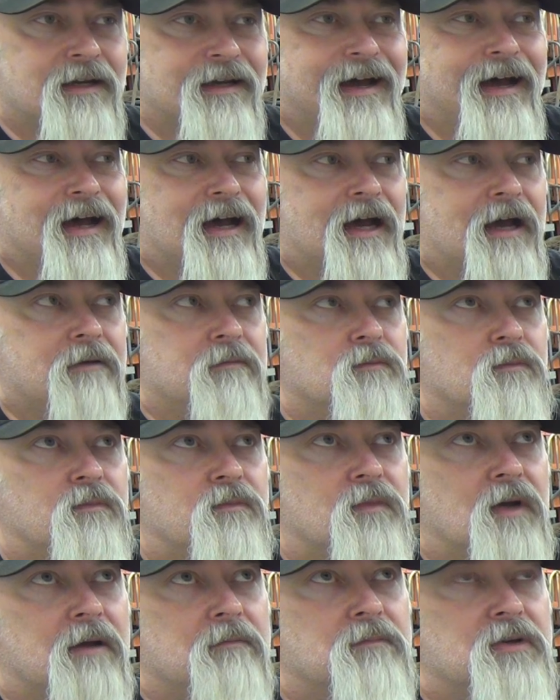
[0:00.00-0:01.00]

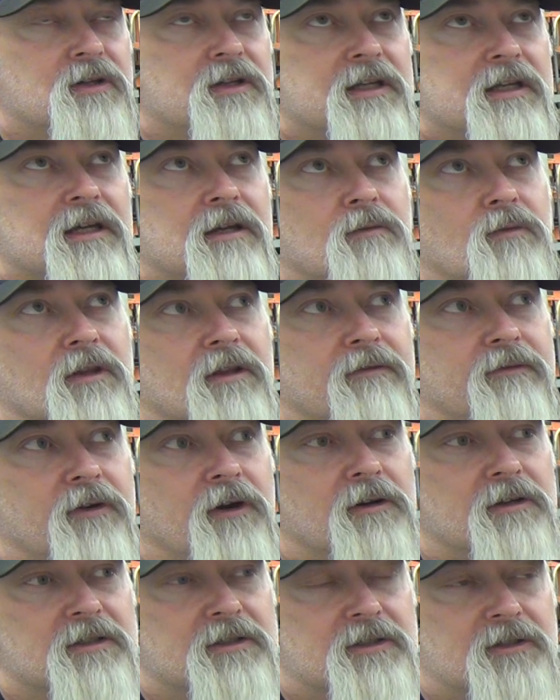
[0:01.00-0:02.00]
I'm building it with a
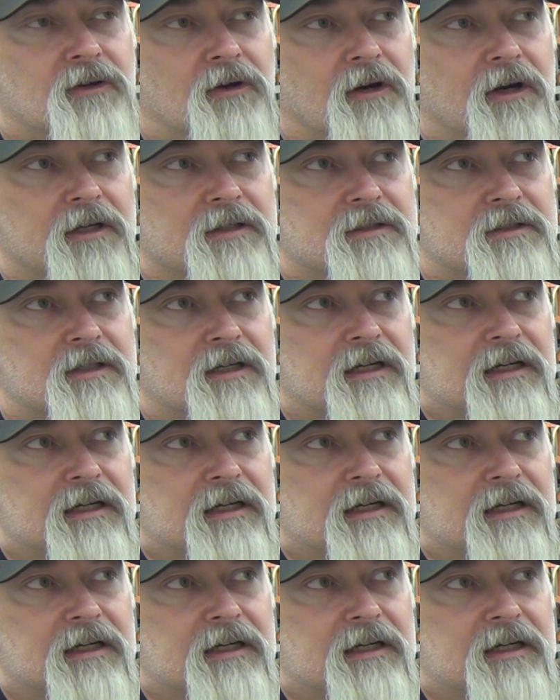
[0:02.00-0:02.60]
focus towards